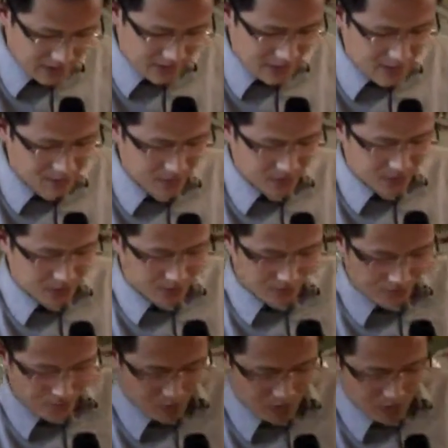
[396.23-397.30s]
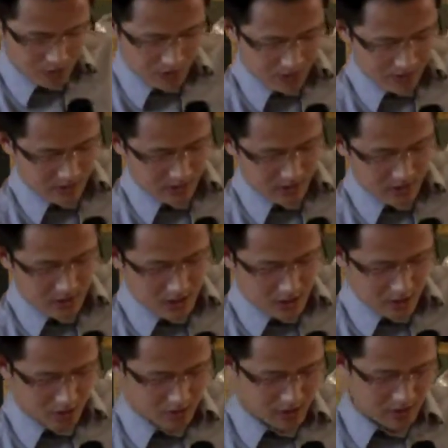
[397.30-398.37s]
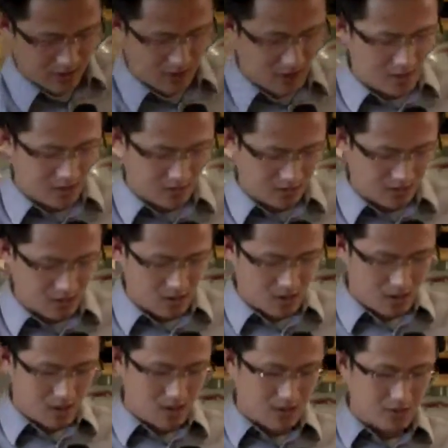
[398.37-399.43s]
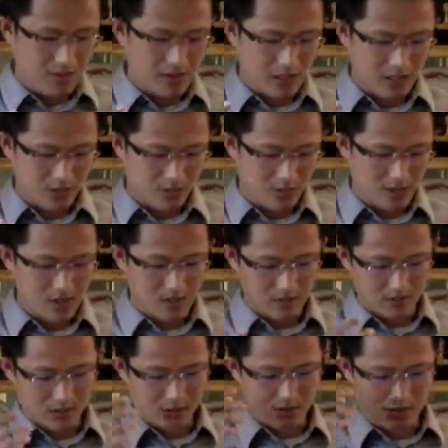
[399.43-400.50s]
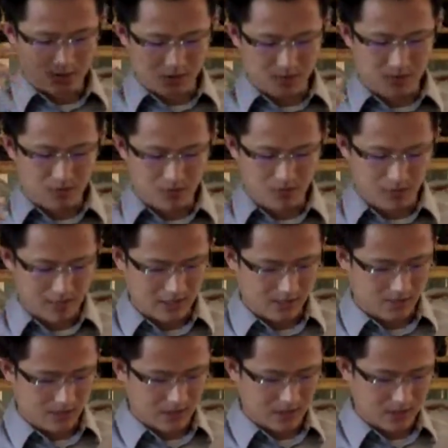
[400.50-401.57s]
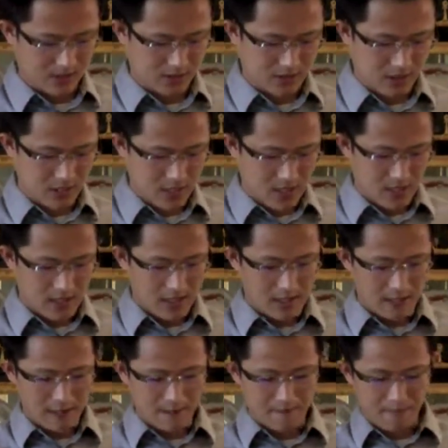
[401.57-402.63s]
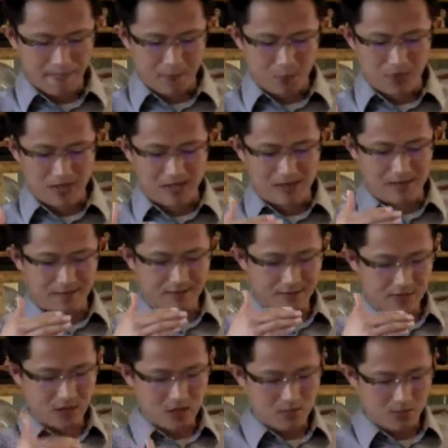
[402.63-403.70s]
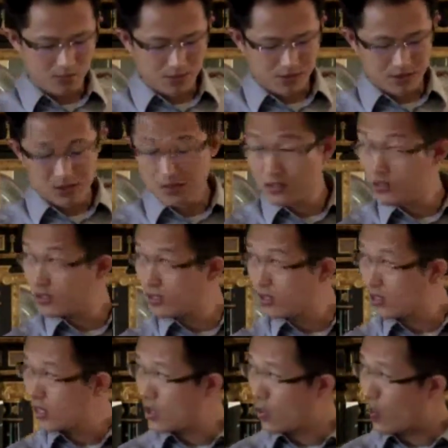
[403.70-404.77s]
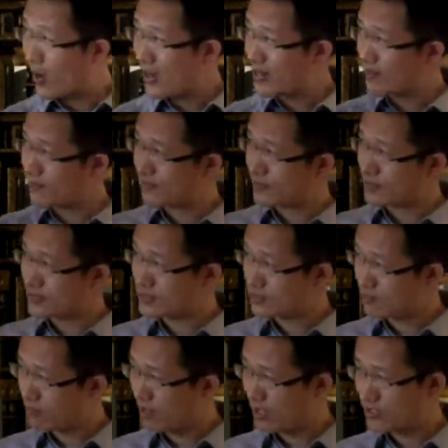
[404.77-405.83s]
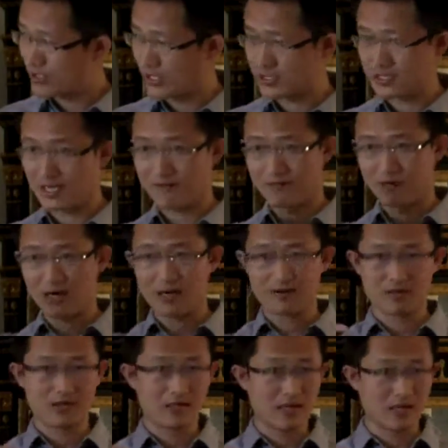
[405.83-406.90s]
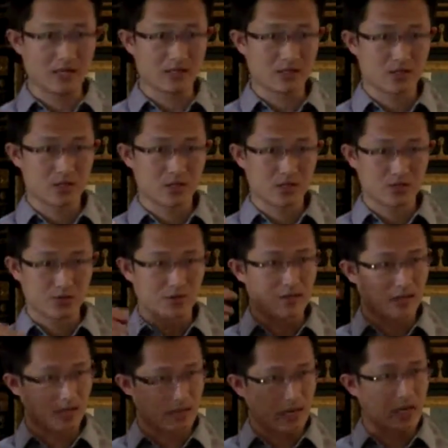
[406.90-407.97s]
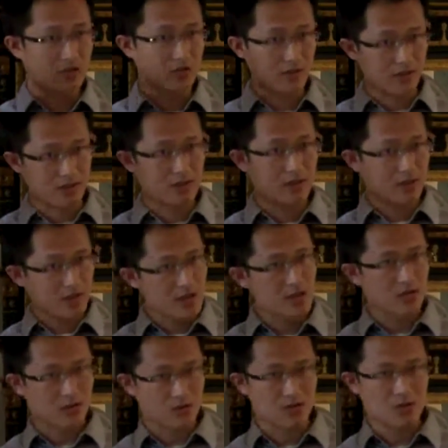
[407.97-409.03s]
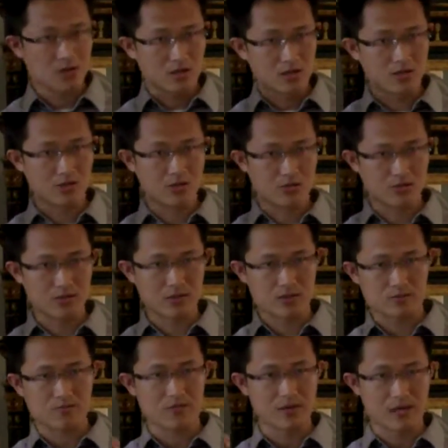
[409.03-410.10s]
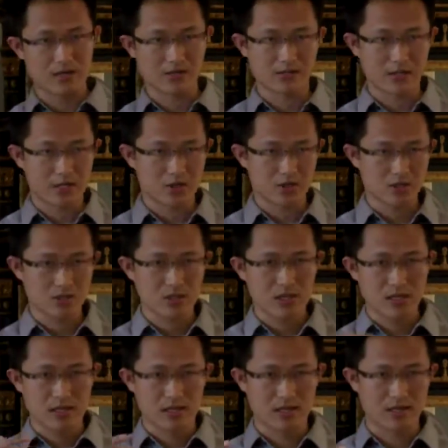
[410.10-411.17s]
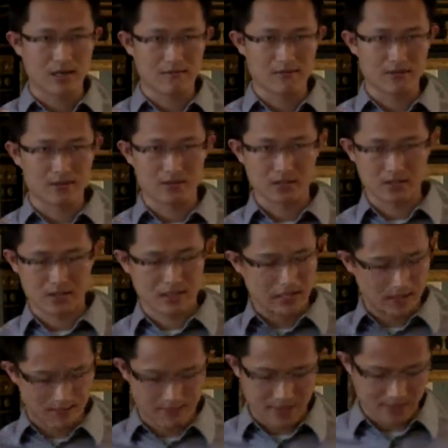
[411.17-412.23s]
is up there. So if you're interested, you can hear, you can also hear the students' progress because um, we have almost one of this project every other class. So you can actually hear the students' pronunciation and everything getting